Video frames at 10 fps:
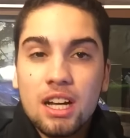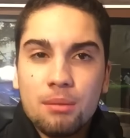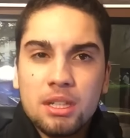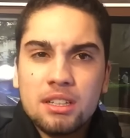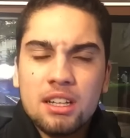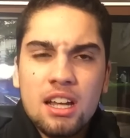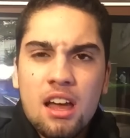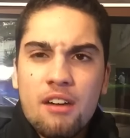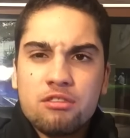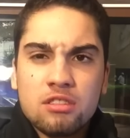I mean,
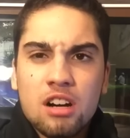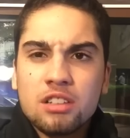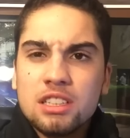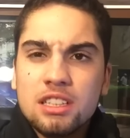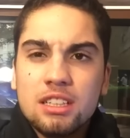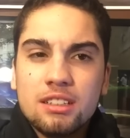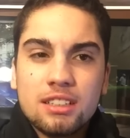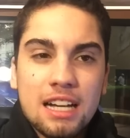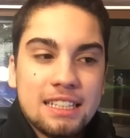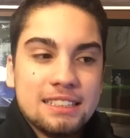Ferrari
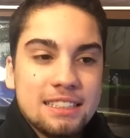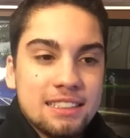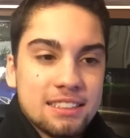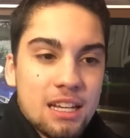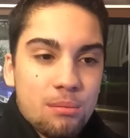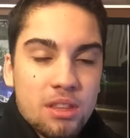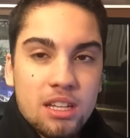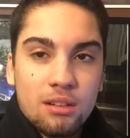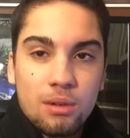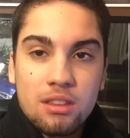kind of did the same
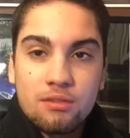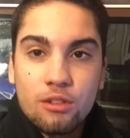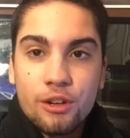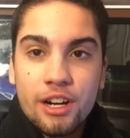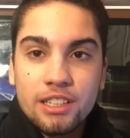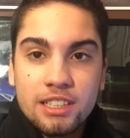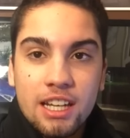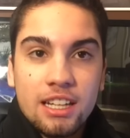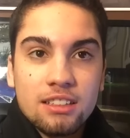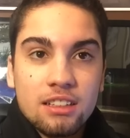thing with the
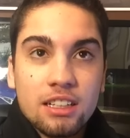488.